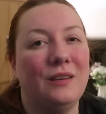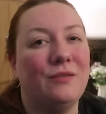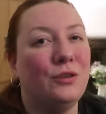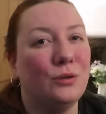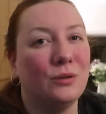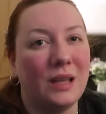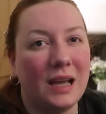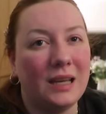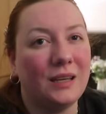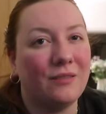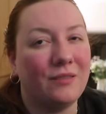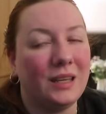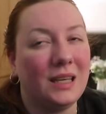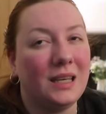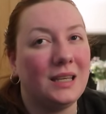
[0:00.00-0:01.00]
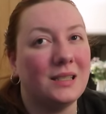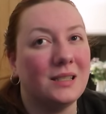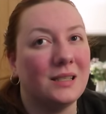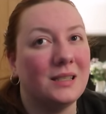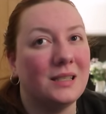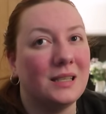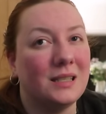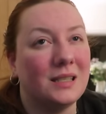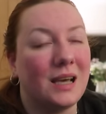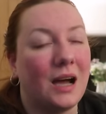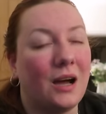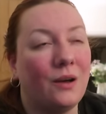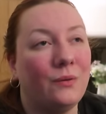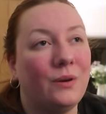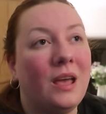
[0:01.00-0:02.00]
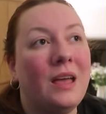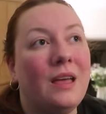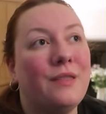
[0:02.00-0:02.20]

if you like, of the Eatons in town.